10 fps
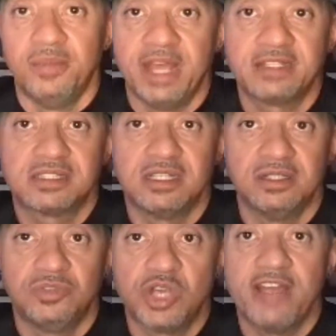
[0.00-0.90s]
that's
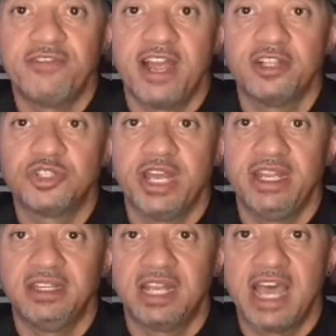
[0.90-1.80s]
the dry fire
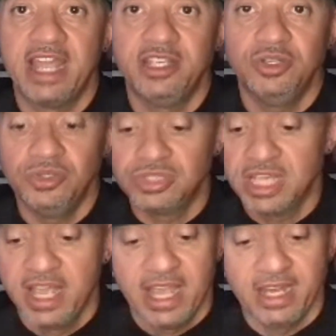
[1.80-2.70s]
training that I use.
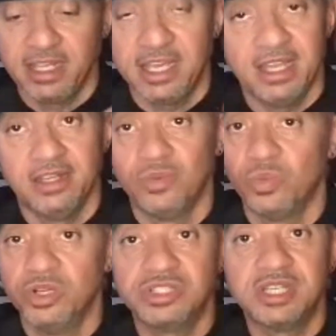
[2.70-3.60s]
And again,
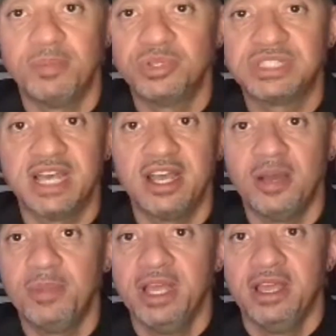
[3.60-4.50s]
real simple
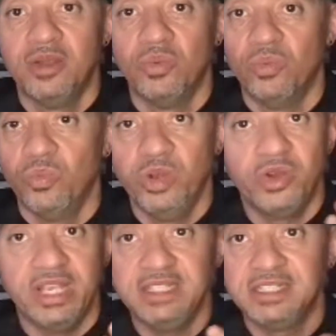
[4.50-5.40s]
setup,
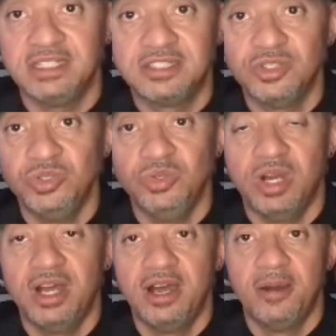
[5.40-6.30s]
real easy
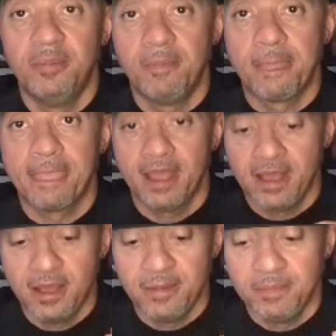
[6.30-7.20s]
to
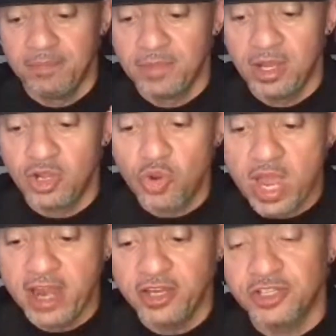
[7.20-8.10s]

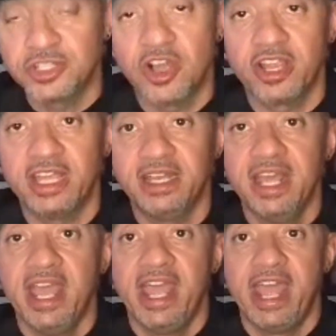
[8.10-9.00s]
acquire your target,
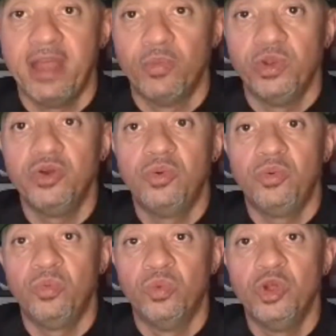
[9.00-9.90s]
and
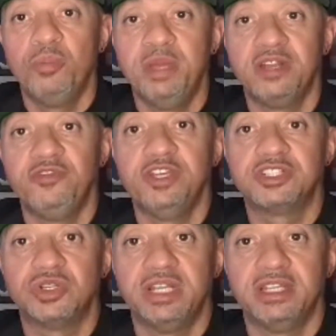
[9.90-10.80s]
real
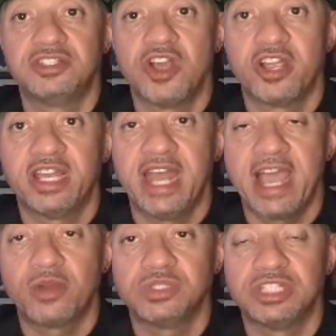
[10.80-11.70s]
beneficial in target
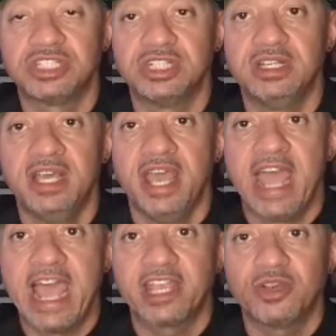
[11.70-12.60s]
acquisition,
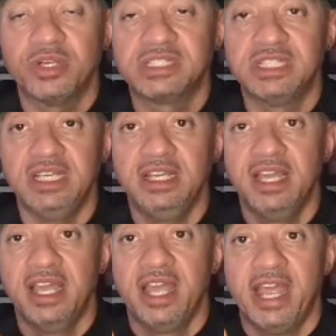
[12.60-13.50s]
accuracy,
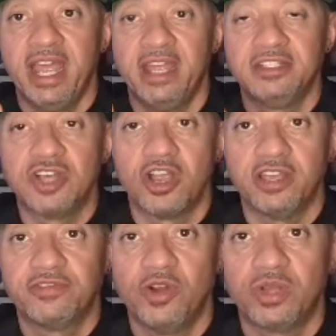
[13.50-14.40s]
and
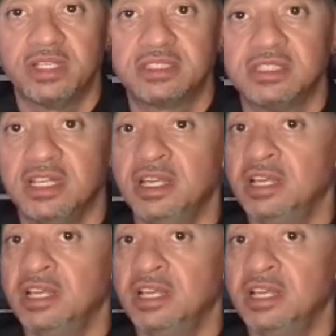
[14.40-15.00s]
target focus.